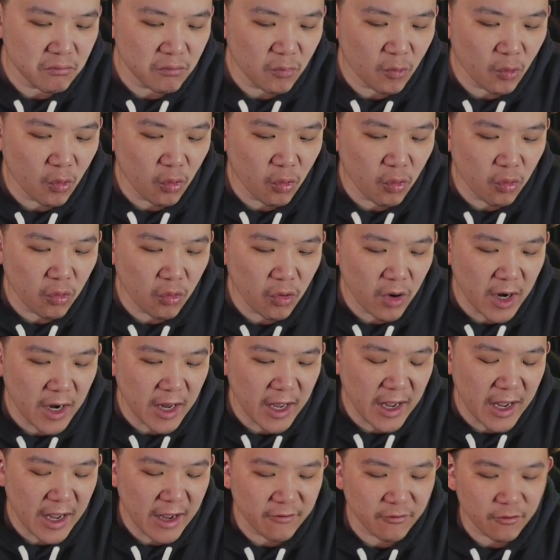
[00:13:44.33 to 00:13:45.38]
what
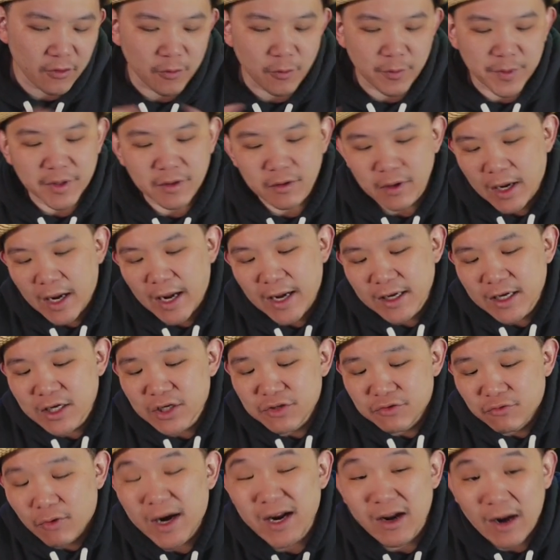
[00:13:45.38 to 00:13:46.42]
I have. I mean, I
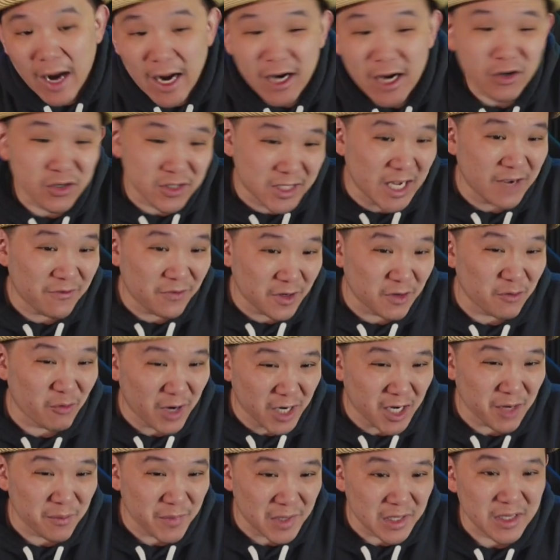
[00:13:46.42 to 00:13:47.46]
could I could definitely
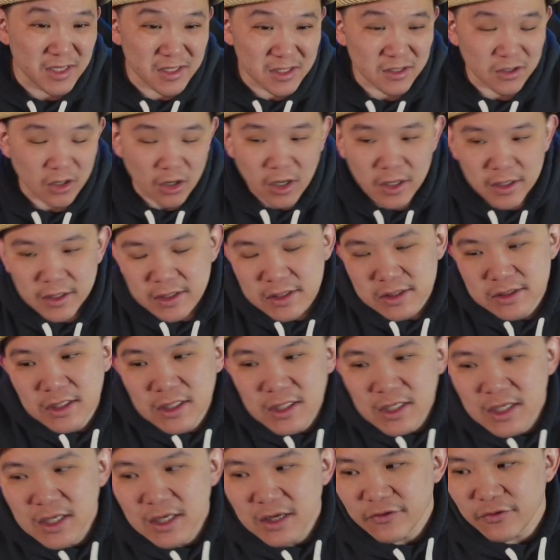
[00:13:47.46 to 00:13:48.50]
recommend this cigar. Is
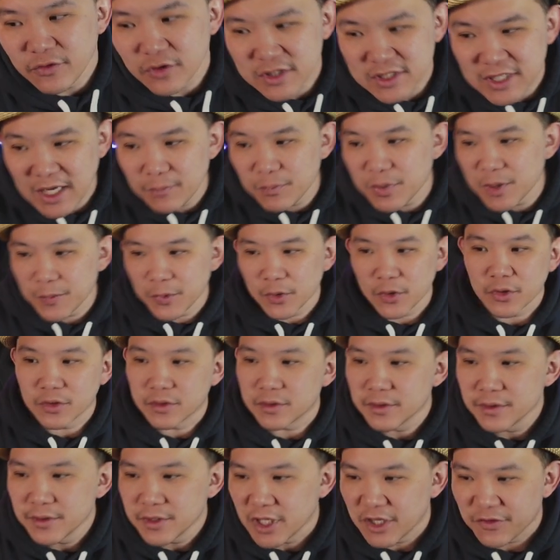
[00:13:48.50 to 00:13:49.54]
for some people,
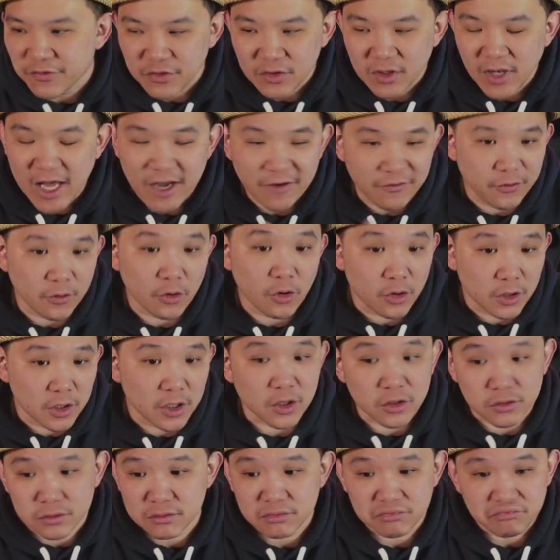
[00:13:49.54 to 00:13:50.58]
if you like floral
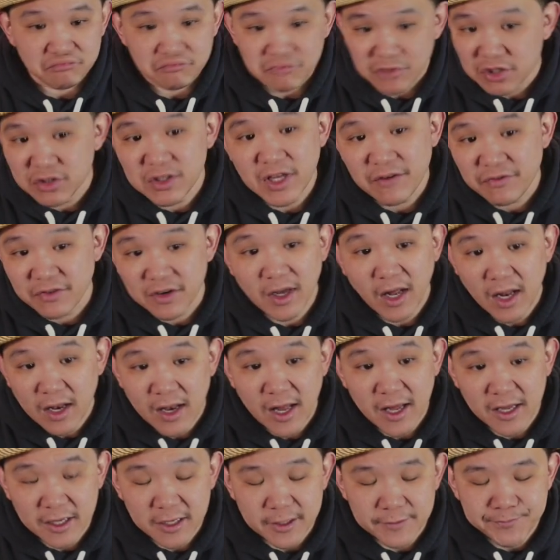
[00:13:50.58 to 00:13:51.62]
note, you definitely gotta
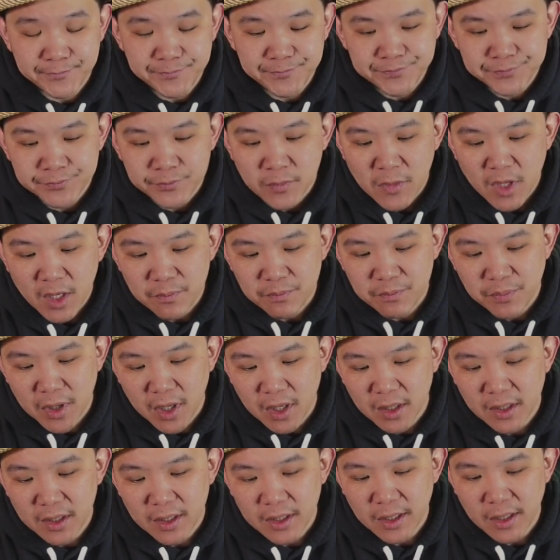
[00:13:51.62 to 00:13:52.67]
like it.
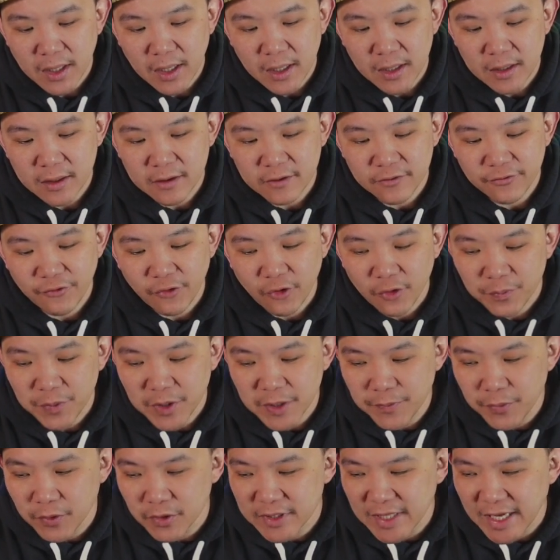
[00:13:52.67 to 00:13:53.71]
But for
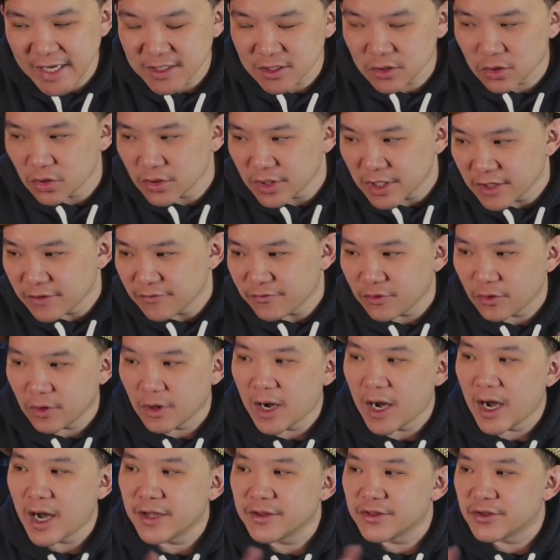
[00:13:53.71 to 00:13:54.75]
people that's looking for
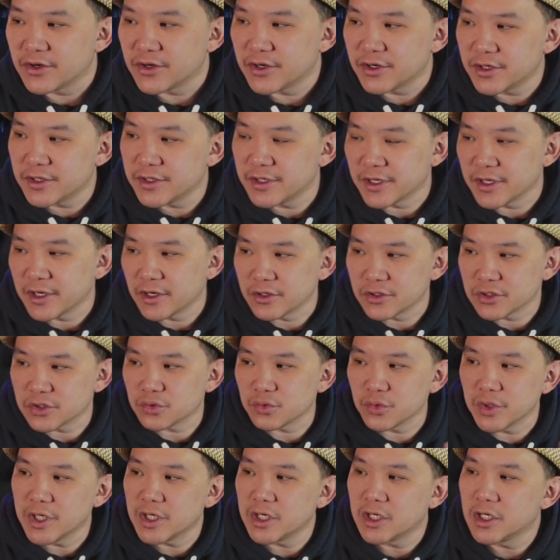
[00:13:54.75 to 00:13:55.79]
other, you know,
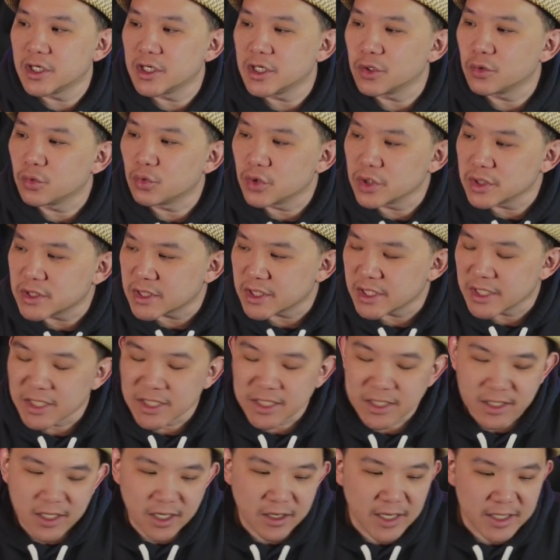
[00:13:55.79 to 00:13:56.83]
sweeter, woodsy,
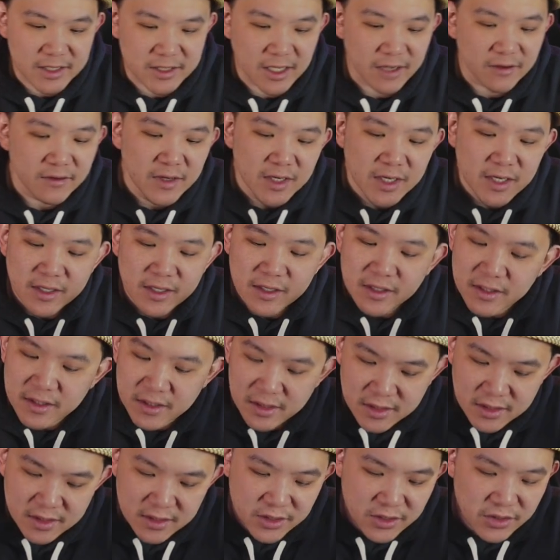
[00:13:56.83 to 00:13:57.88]
and all that stuff, it,
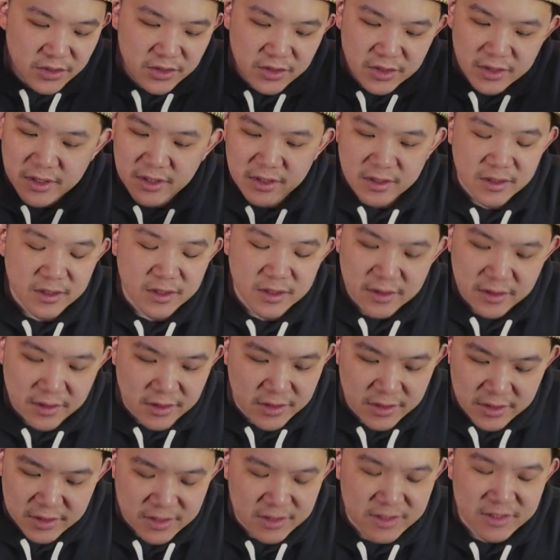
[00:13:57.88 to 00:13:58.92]
you, it,
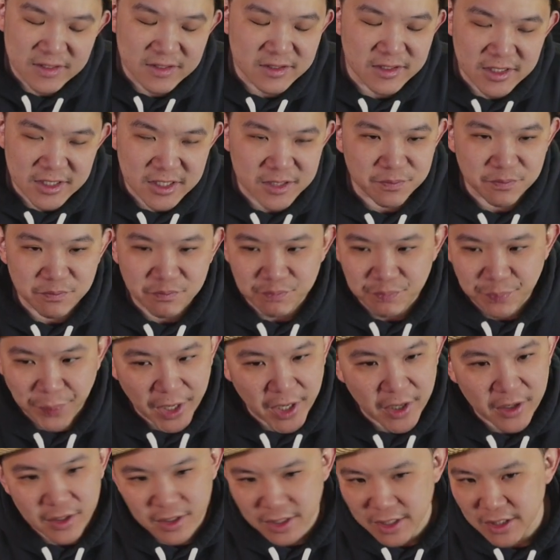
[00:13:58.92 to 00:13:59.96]
it's, it's
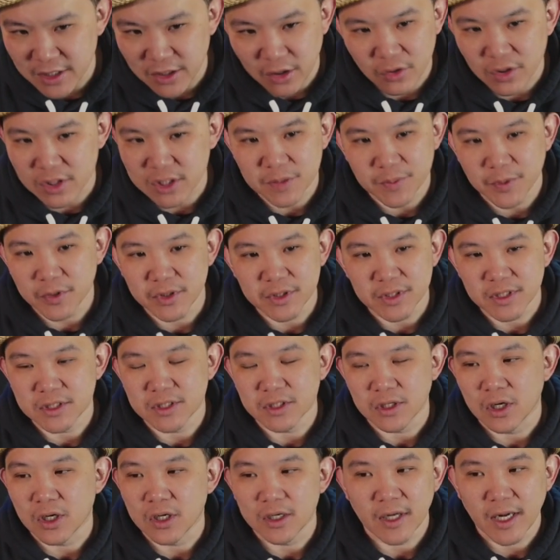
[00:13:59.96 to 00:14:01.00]
barely noticeable in this
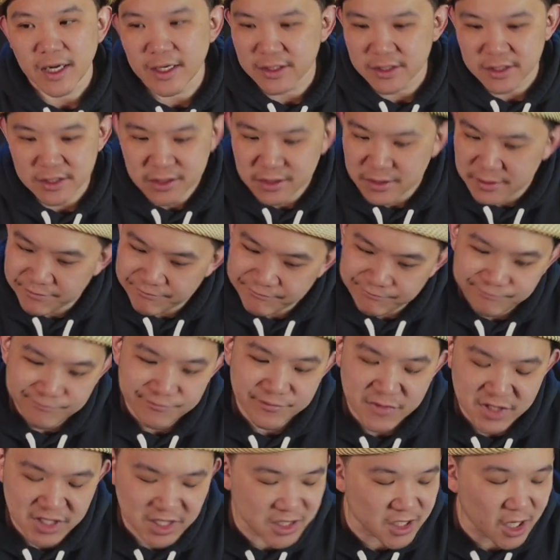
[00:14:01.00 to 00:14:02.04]
cigar. Like just
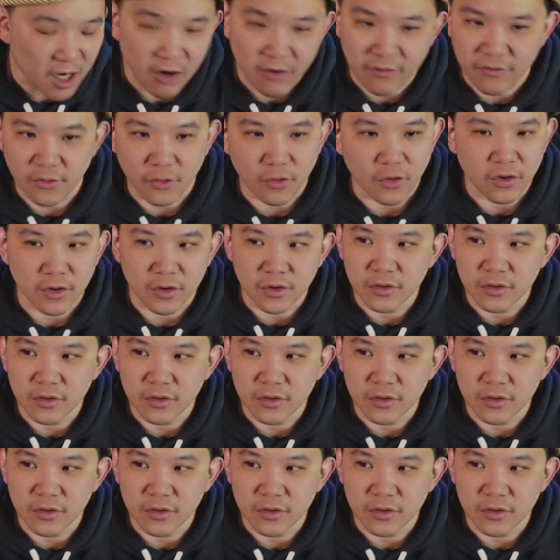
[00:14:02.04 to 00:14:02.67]
just all floral.